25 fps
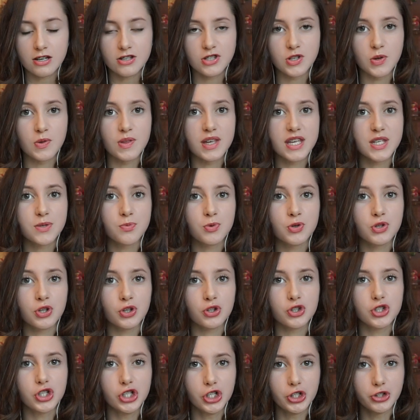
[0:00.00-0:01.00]
So this was
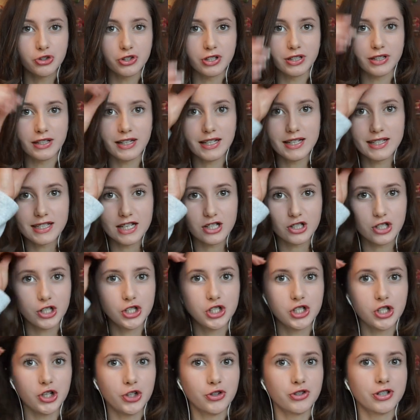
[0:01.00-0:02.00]
on Children in Need, it's actually
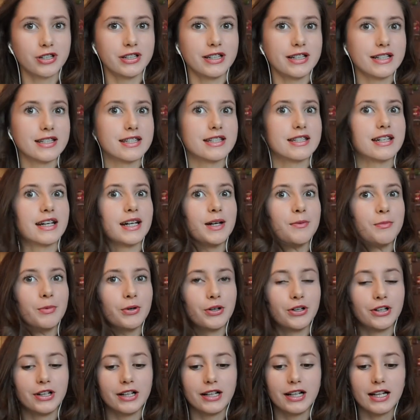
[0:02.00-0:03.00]
Children in Need today,
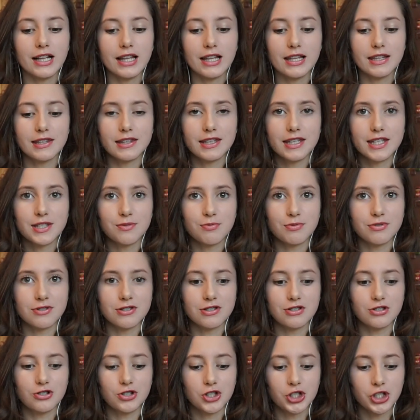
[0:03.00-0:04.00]
but this
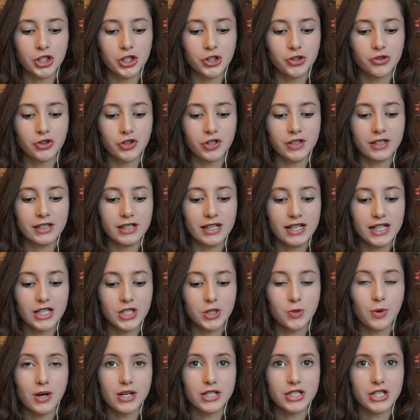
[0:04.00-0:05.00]
was Children in Need
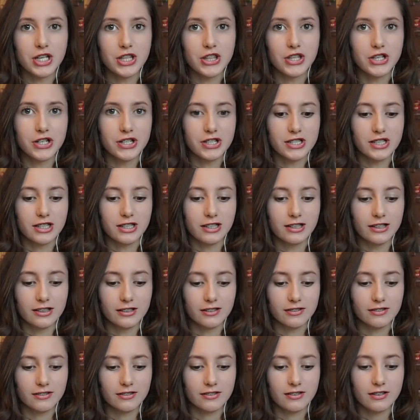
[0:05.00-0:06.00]
twenty
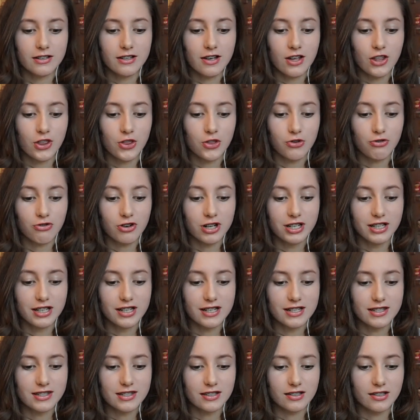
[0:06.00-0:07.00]
thirteen, three
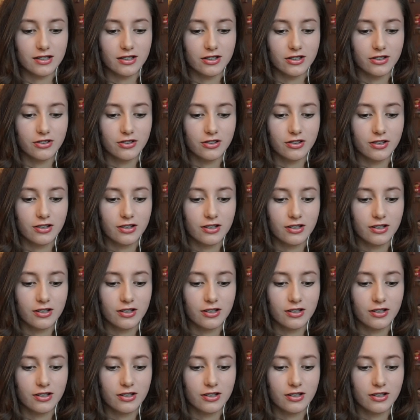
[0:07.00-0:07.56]
years ago.